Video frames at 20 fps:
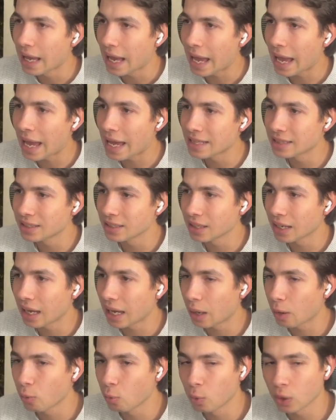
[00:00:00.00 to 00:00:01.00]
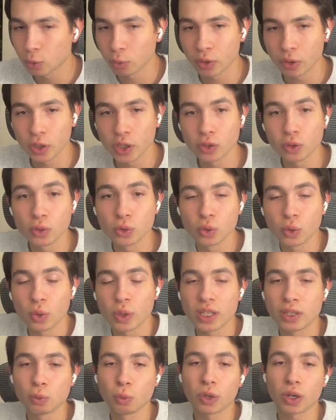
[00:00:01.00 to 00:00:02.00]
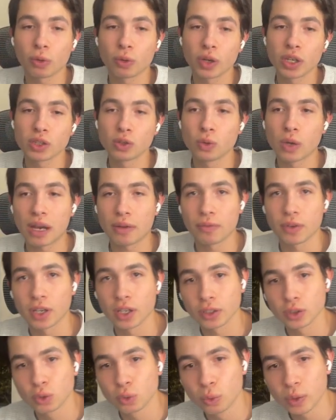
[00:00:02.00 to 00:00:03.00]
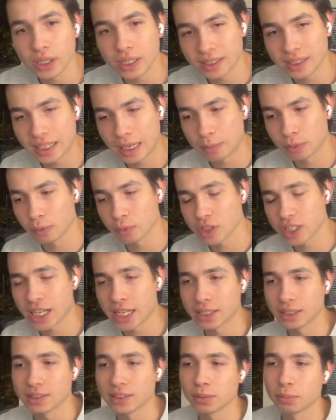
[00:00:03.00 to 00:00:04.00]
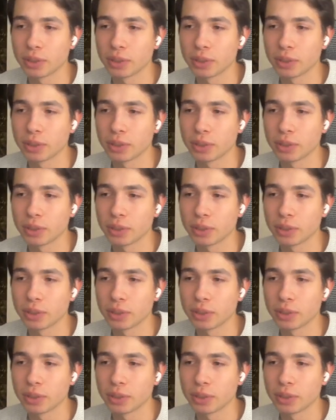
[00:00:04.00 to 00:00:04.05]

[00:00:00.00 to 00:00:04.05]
and what we're going to do is we're going to have 3 types of channels,